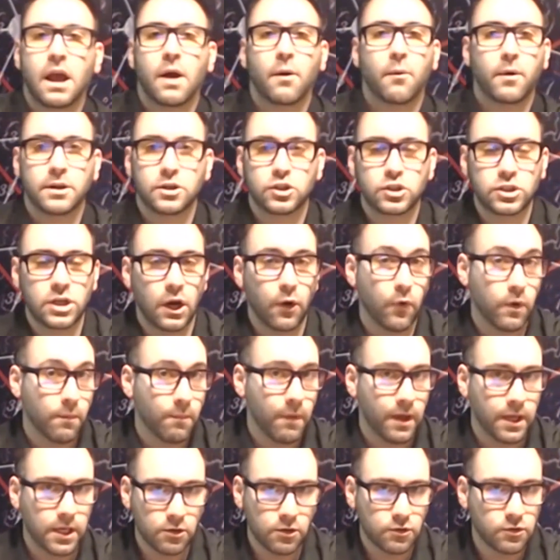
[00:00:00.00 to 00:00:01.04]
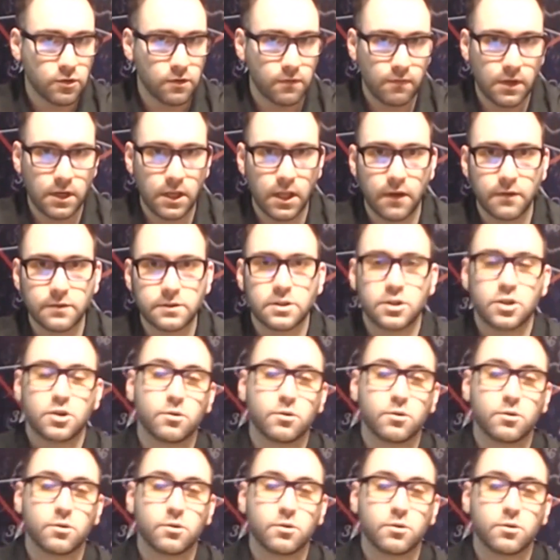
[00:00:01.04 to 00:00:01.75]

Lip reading: I want to share one of my YouTube videos,